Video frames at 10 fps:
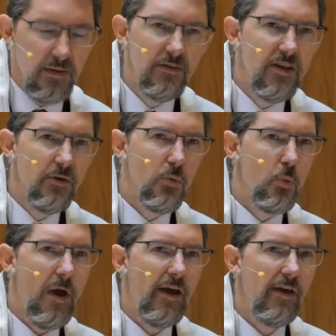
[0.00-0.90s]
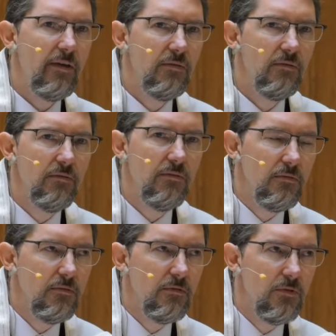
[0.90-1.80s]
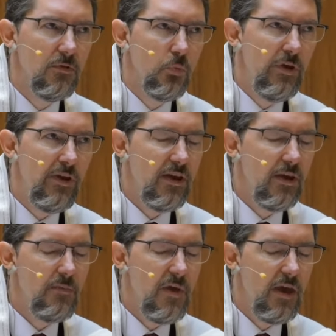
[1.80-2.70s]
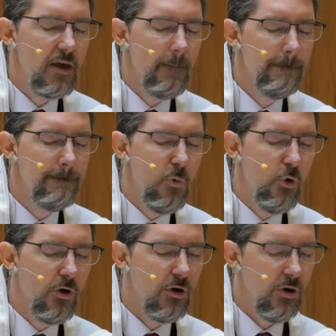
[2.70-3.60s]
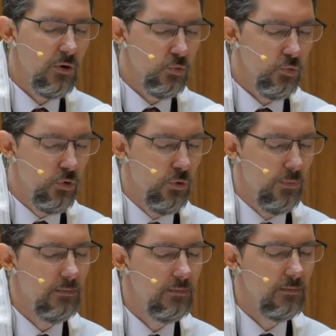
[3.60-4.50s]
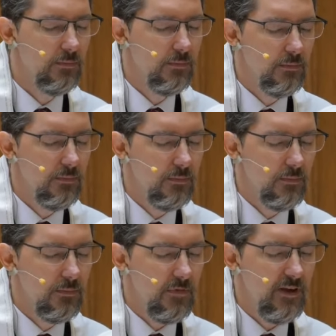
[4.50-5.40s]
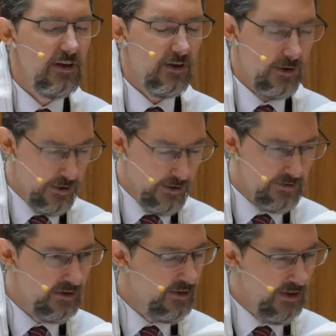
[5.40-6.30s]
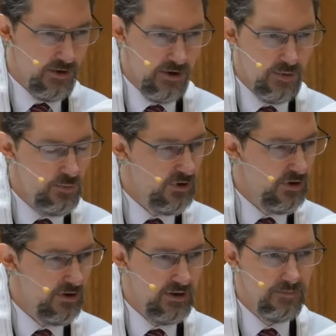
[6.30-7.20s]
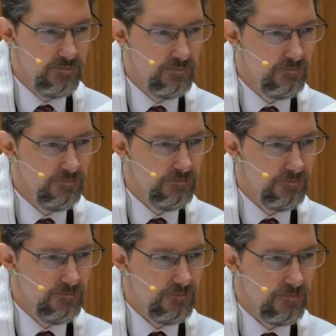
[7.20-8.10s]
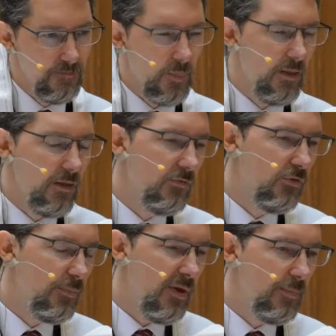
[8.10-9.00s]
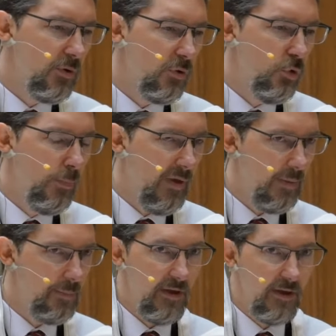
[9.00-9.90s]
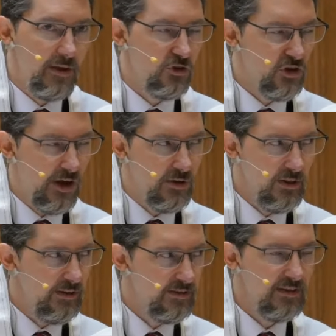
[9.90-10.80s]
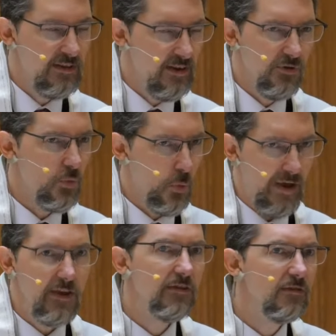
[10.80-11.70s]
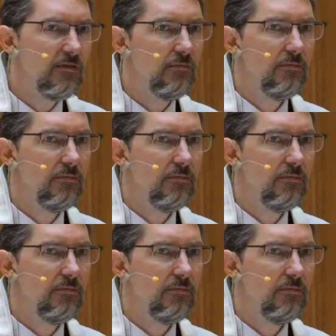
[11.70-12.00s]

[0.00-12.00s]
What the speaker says: Is there a way we can make more room in our hearts and in our community for people who may be childless in different ways?